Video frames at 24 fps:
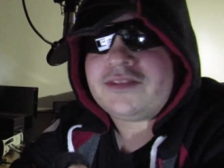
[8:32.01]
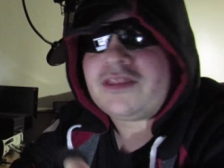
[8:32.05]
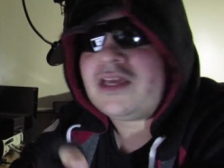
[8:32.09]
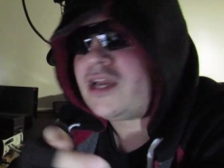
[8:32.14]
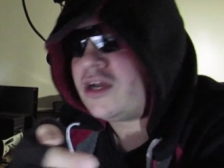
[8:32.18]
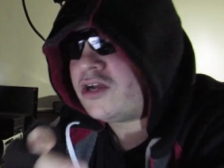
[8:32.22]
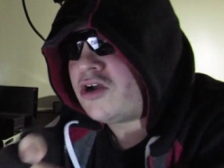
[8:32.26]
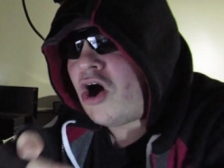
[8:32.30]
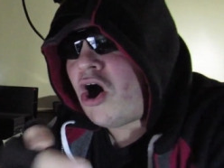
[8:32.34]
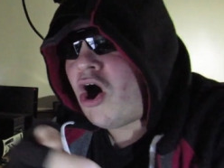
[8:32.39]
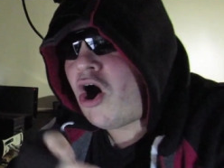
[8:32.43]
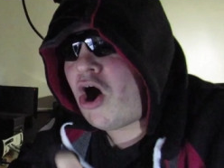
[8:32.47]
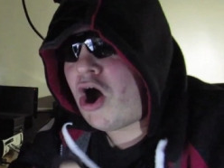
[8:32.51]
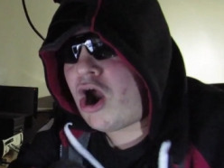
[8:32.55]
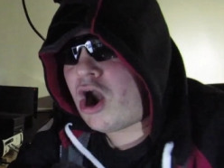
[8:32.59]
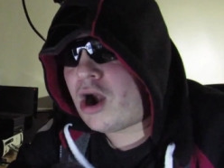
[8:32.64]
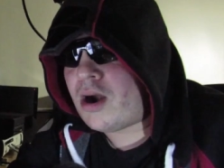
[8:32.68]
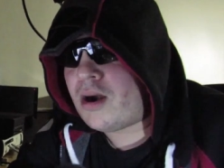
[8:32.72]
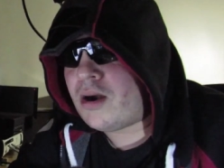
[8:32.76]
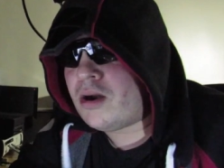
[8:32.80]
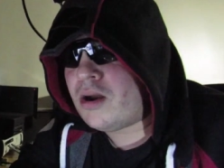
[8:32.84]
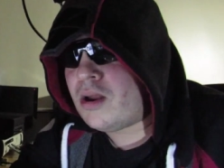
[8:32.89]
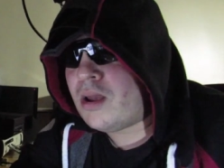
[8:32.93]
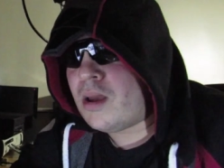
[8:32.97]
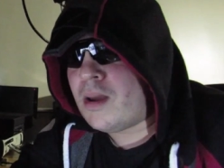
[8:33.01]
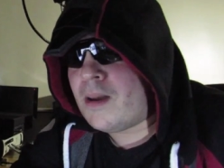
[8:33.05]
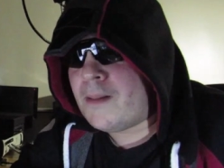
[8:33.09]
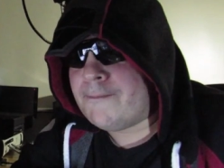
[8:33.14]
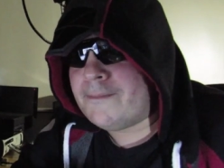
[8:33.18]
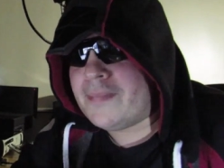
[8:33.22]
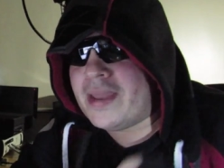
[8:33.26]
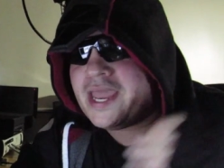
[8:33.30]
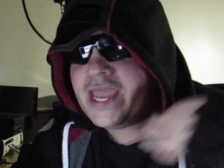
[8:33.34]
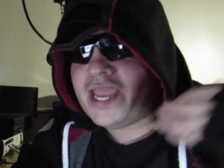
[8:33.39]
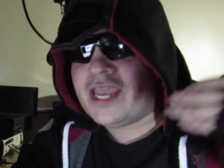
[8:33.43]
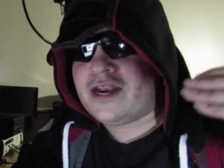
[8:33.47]
it's like a car
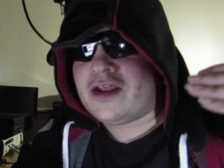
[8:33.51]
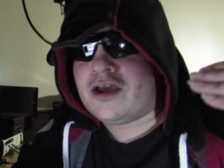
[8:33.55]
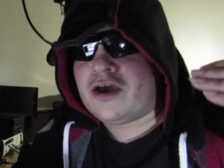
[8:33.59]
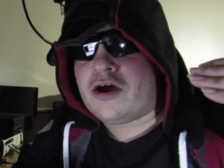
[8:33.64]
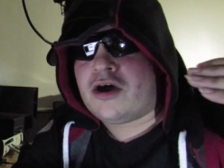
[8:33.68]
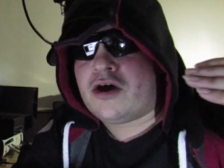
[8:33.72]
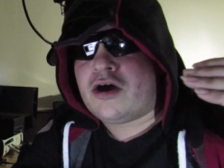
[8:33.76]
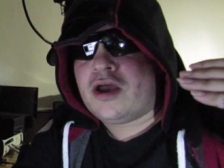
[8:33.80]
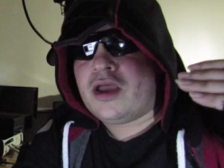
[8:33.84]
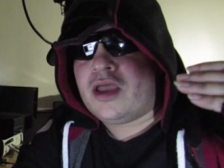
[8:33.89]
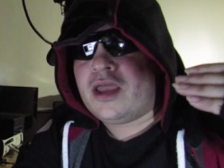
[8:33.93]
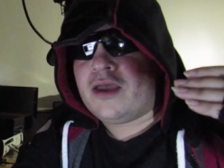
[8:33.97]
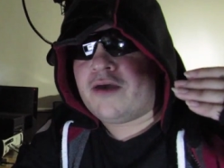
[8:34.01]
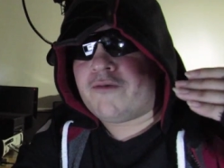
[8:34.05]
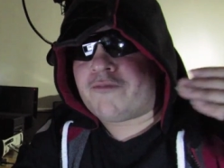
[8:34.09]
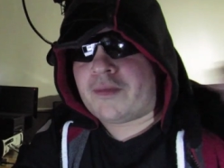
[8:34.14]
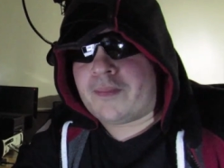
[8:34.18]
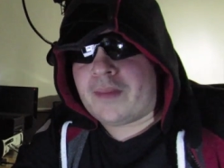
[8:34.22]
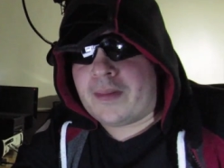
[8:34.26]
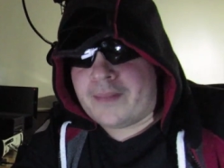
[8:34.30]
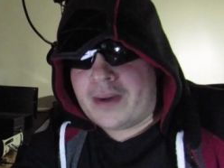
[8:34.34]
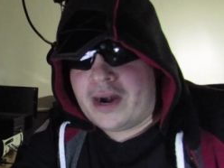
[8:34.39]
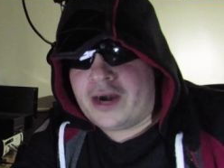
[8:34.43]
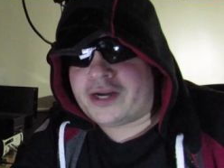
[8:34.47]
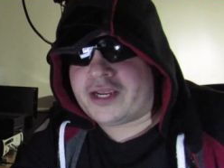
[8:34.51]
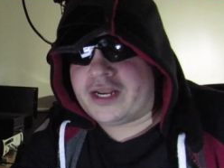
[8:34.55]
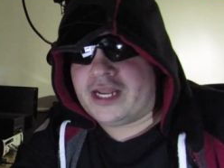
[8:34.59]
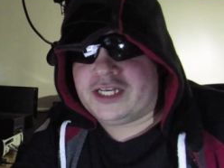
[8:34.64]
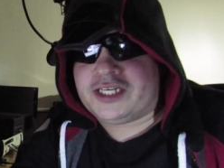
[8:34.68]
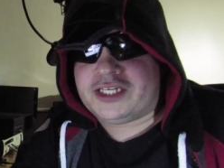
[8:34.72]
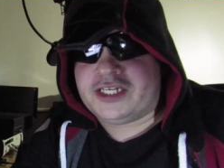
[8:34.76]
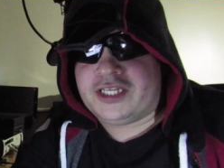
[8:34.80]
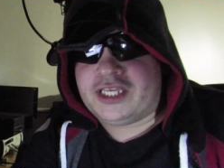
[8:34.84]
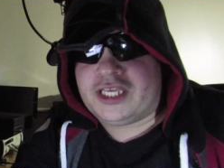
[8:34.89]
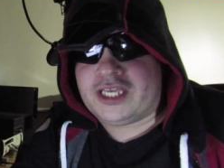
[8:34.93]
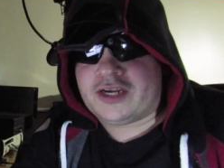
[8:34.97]
made from American
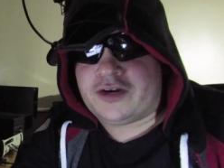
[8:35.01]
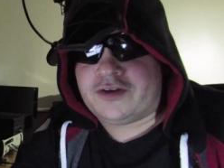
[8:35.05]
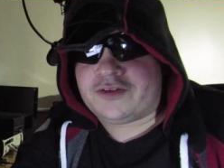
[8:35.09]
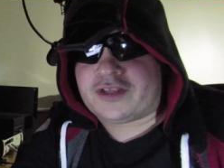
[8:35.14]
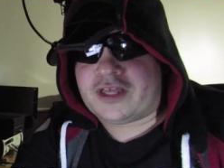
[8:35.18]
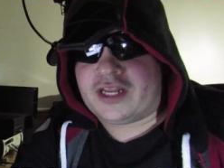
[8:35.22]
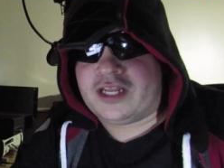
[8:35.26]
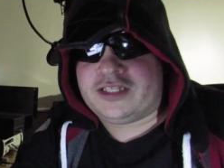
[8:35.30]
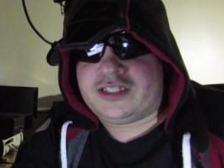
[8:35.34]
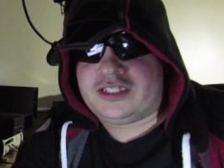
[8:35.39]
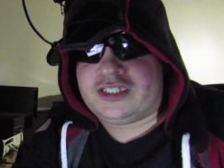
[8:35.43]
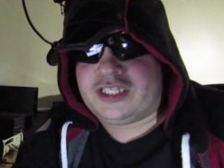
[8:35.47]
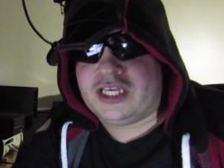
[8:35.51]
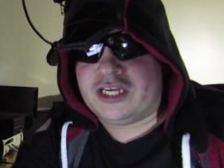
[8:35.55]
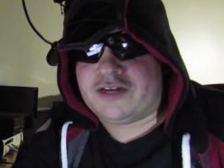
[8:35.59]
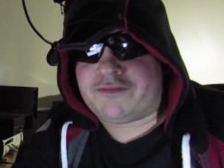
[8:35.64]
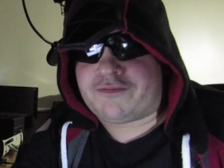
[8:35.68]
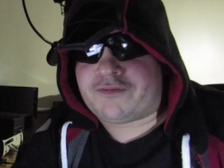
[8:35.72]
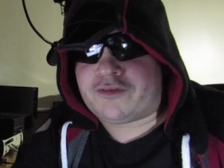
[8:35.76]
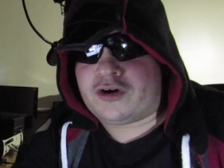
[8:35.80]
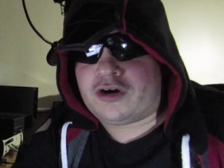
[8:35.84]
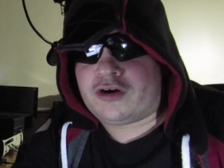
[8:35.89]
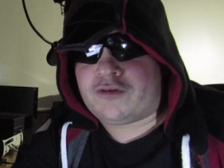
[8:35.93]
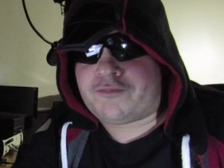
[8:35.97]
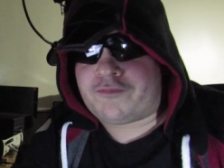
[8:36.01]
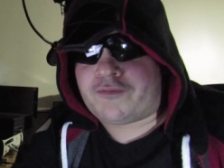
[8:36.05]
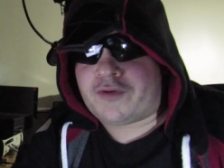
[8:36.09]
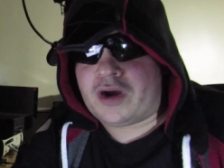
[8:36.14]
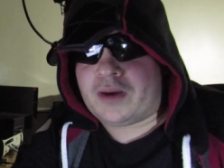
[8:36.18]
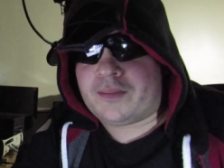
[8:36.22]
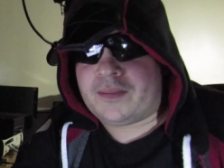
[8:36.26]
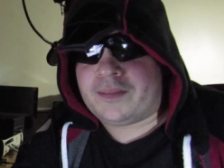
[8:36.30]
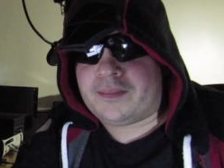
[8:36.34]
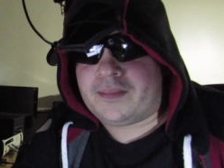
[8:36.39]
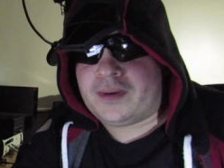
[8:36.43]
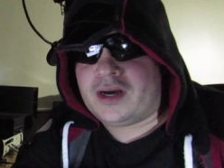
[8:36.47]
engineers going to differ
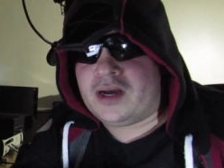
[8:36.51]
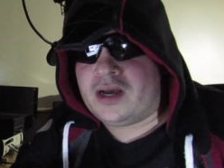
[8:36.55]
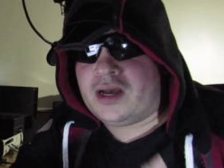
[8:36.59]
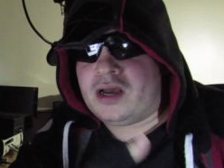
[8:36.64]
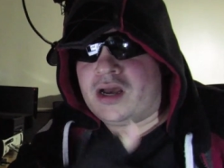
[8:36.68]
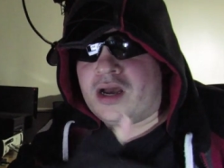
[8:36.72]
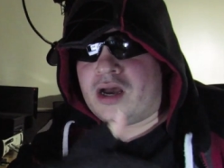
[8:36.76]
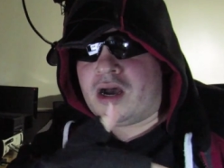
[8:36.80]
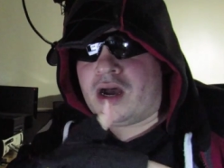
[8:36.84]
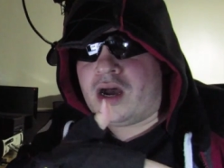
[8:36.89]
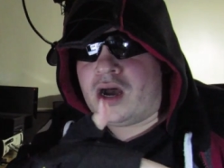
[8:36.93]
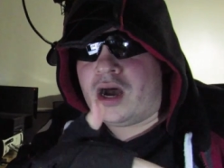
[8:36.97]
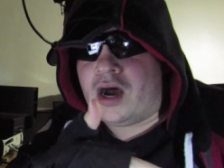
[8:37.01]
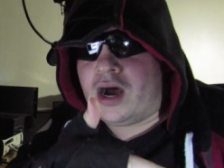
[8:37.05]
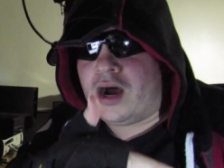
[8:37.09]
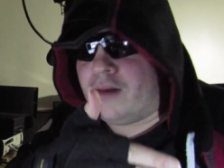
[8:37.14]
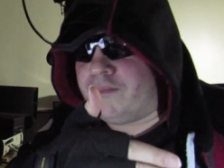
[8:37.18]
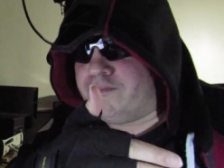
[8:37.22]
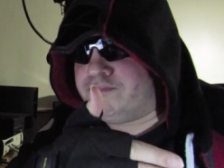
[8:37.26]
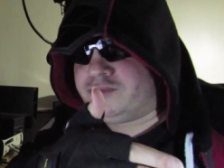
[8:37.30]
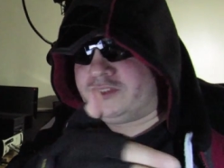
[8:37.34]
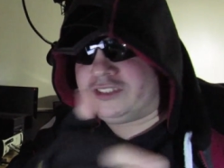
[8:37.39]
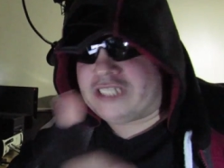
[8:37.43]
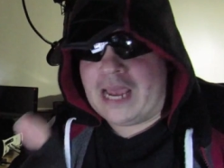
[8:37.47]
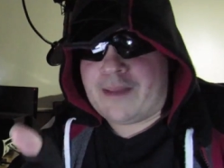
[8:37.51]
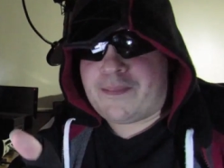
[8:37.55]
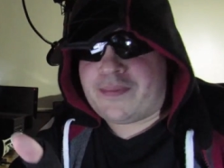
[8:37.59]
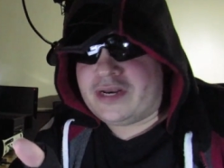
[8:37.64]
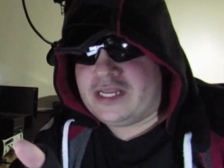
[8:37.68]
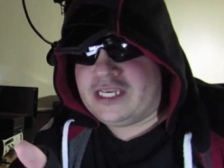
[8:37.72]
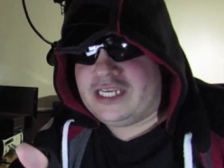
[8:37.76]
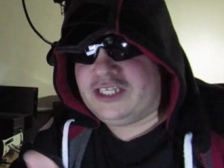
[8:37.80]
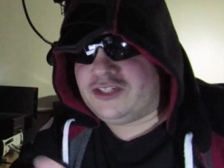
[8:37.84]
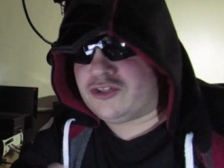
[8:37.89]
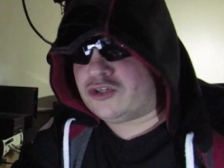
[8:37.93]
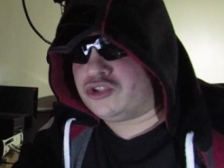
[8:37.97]
from um,
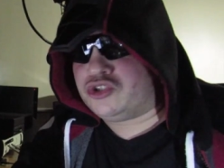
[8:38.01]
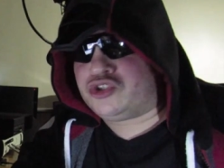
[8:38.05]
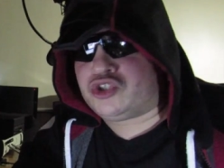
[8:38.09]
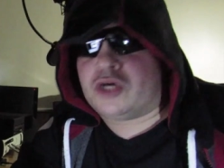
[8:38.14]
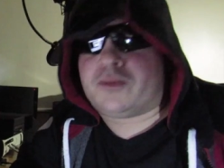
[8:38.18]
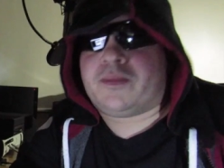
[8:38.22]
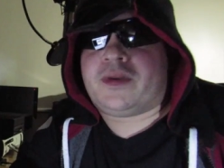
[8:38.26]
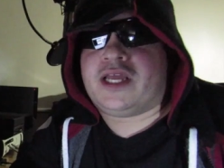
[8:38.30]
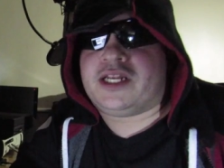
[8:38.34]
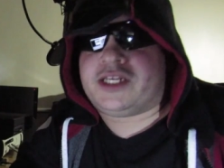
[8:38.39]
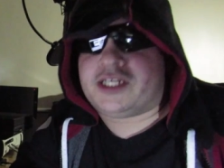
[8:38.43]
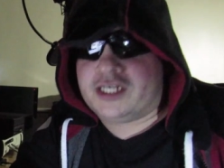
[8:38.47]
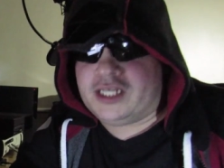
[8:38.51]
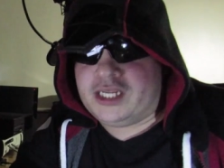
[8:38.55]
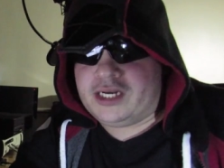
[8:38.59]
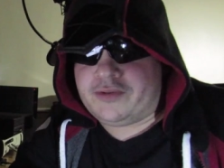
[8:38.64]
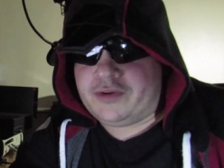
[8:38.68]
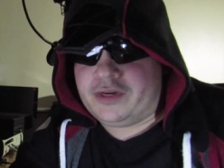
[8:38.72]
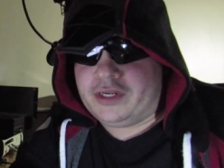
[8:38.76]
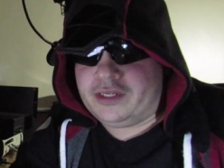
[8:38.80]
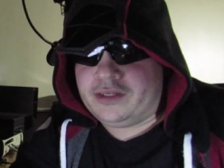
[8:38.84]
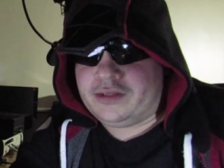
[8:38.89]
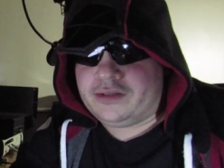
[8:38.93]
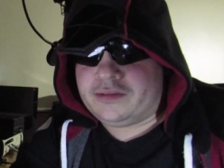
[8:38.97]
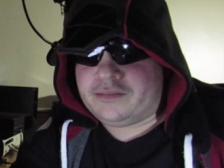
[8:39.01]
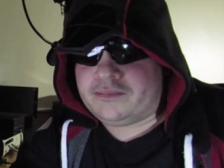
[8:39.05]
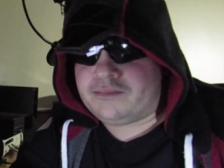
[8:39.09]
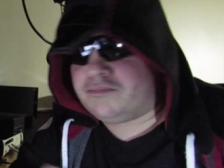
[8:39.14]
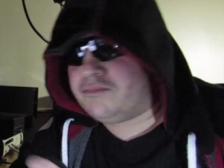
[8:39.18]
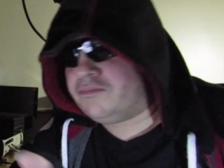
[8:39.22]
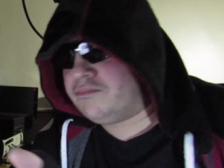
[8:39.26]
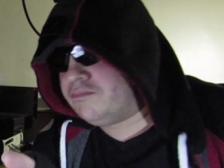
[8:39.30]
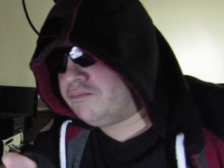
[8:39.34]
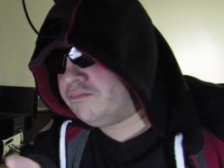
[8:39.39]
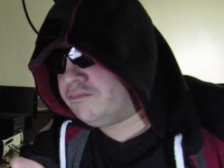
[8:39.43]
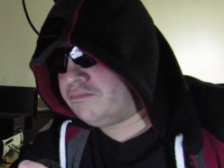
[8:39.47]
Japanese or German engineering
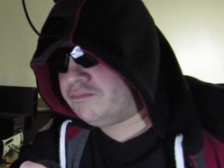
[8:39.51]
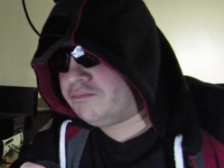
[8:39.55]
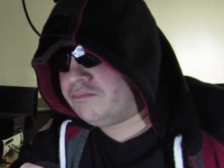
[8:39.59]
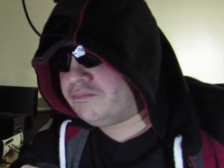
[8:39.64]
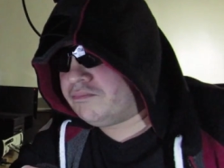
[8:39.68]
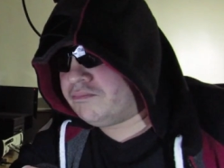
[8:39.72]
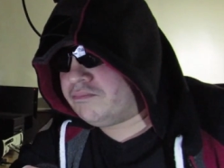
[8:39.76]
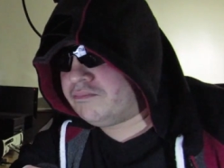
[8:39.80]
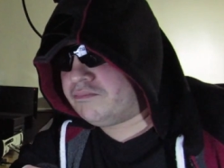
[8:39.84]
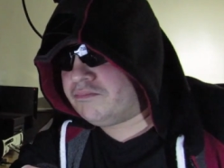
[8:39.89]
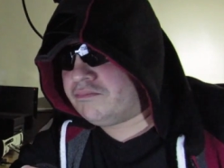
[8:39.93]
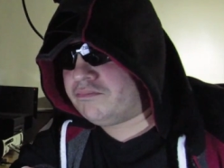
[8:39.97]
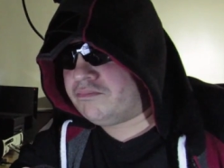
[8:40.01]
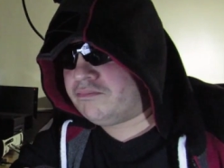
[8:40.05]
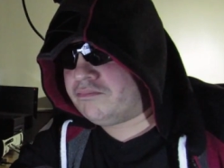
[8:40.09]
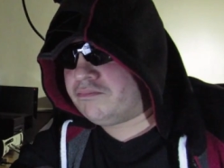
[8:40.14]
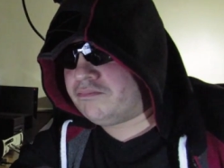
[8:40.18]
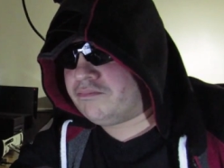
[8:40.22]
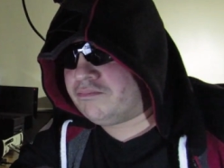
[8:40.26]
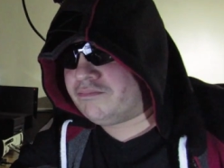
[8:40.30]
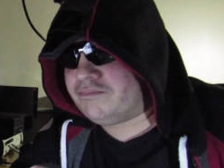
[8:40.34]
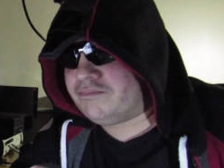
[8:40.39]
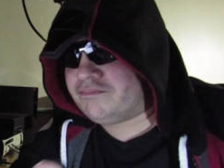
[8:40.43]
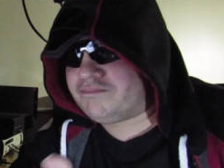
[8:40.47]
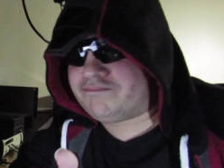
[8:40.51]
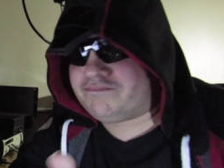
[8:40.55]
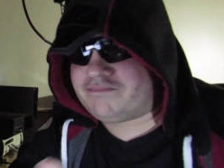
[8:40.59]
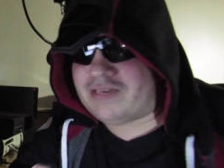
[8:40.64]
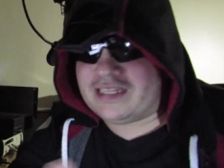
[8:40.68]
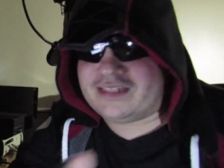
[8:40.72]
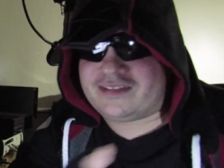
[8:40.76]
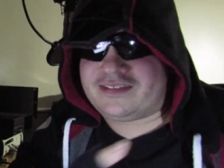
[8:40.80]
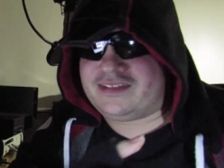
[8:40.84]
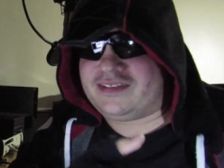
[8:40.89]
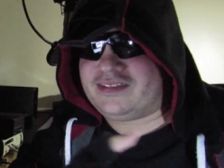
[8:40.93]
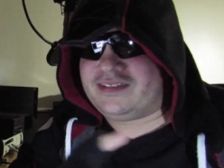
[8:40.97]

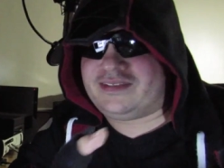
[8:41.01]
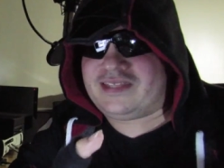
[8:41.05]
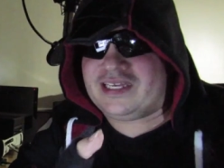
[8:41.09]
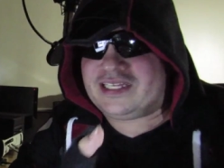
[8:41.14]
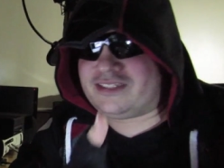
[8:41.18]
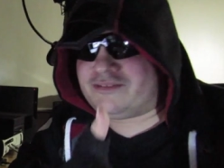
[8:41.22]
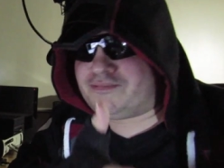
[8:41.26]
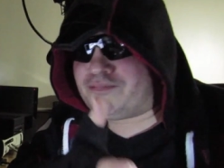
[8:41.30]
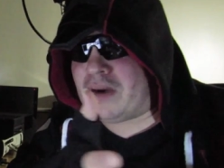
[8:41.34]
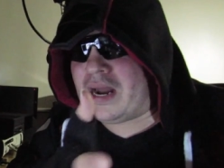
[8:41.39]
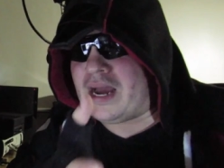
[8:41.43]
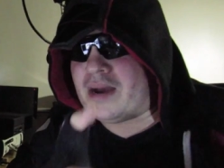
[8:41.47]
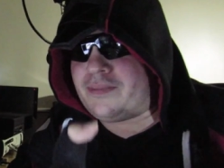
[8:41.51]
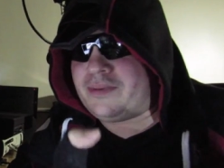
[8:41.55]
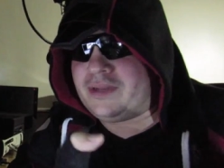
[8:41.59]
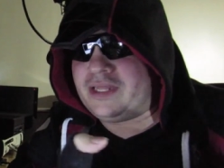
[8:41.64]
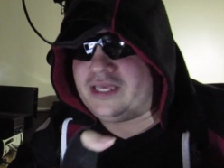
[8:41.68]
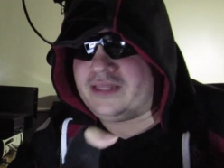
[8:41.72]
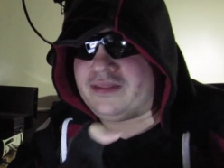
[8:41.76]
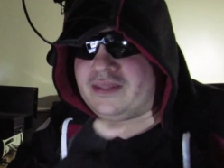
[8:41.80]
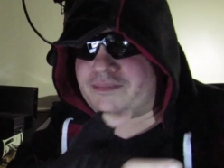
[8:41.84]
that's that's probably